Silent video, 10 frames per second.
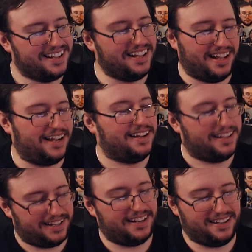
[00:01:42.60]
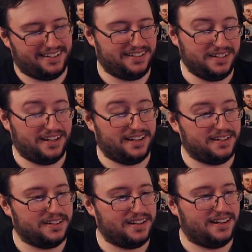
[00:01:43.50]
Yeah, uh, yeah,
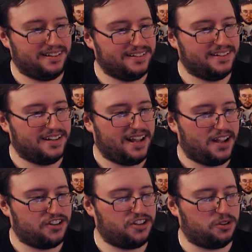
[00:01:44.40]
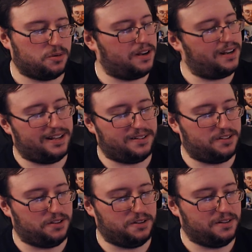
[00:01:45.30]
yeah. She's a redhead,
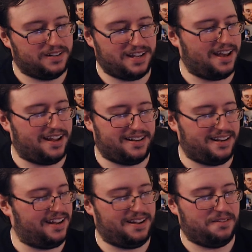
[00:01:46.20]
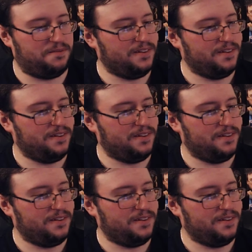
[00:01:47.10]
too. God damn.